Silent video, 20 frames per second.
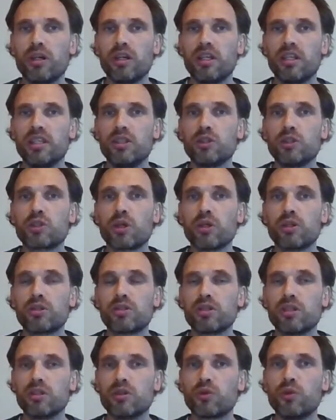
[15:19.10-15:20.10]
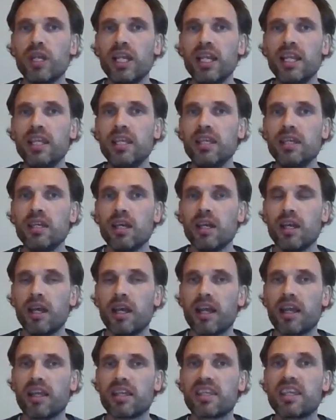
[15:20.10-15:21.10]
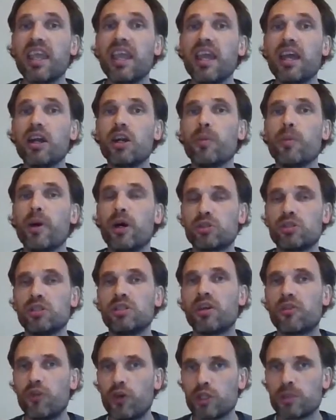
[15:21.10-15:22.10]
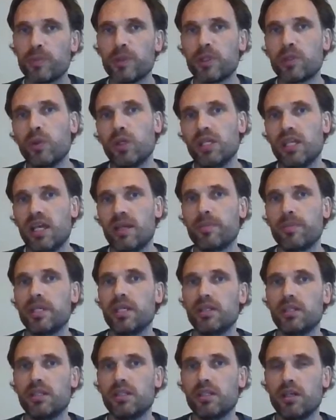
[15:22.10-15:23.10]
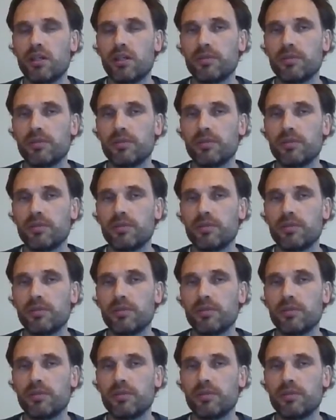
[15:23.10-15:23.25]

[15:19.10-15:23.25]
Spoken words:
you should really care about the difference between NP and ETR.